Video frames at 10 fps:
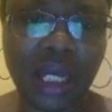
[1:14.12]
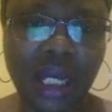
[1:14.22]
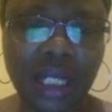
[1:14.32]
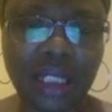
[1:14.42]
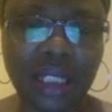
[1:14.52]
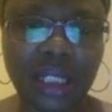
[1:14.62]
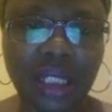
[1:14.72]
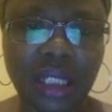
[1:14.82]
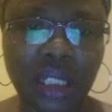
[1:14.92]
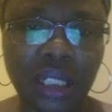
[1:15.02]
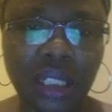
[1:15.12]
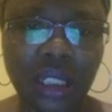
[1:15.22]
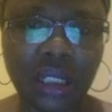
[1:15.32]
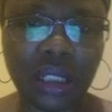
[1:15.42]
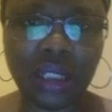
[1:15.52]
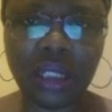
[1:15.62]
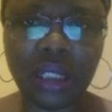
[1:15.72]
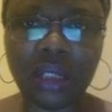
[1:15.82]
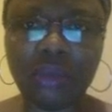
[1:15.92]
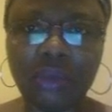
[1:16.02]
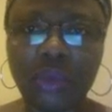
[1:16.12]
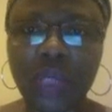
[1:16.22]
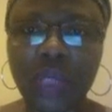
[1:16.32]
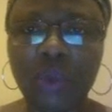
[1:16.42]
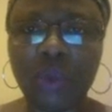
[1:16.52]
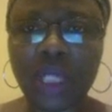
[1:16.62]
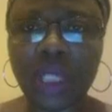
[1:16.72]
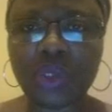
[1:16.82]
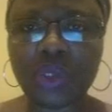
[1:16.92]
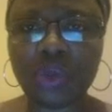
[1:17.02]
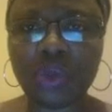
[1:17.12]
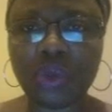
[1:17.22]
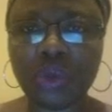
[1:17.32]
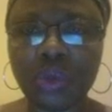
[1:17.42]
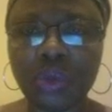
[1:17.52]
And when I went to